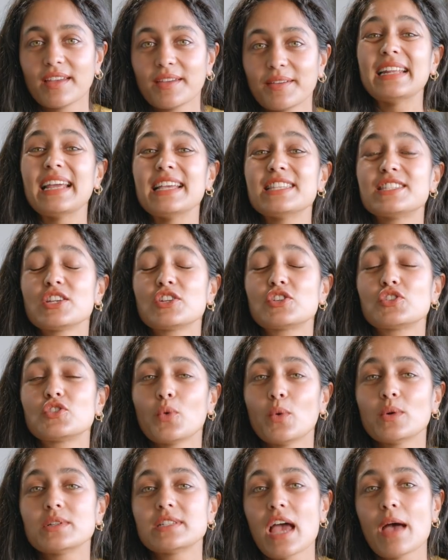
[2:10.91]
But it's a
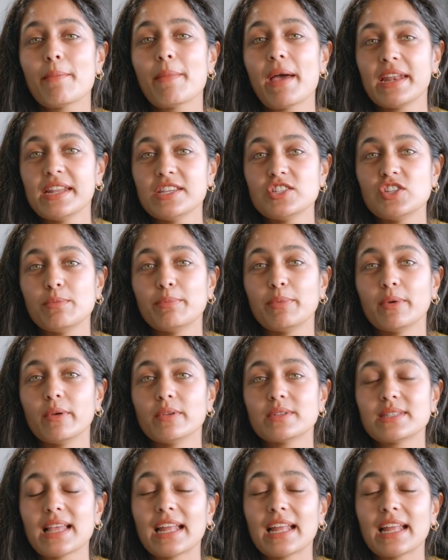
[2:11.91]
short-term energy boost